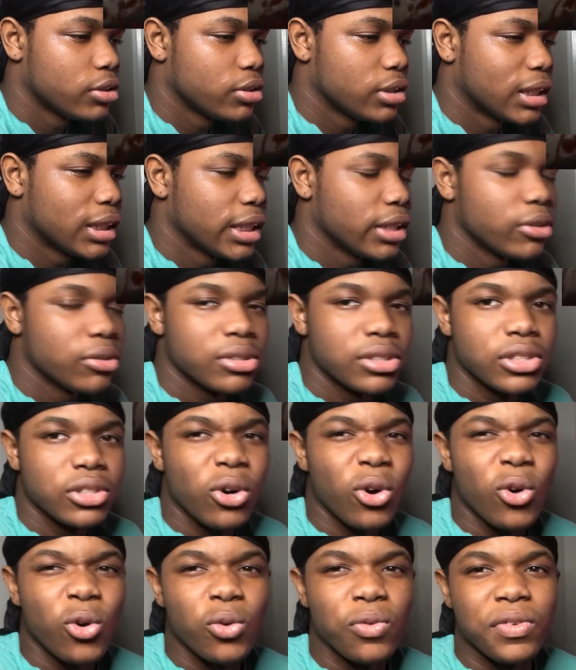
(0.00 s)
is, I think this is
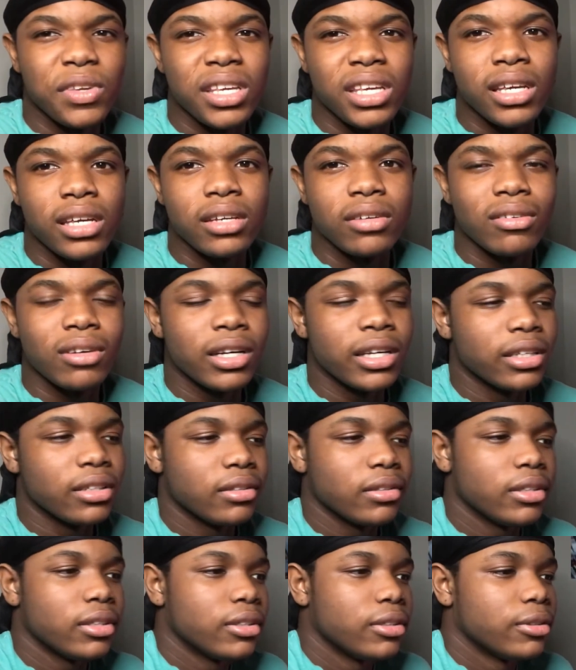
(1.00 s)
an OVA, right?
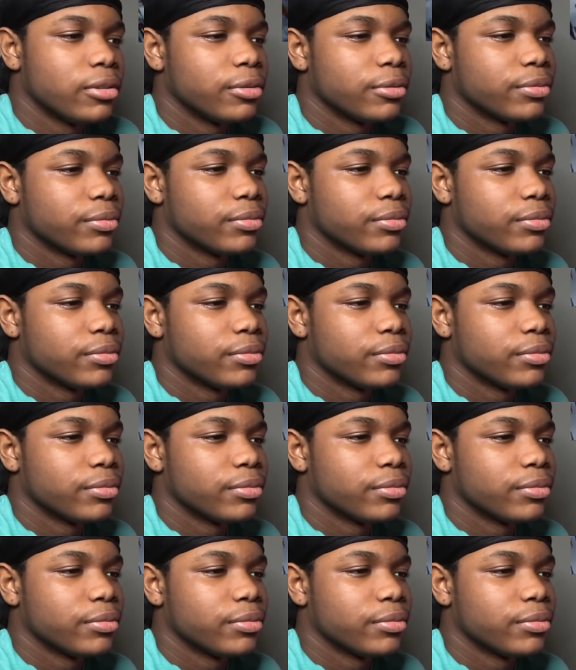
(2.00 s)
Yeah.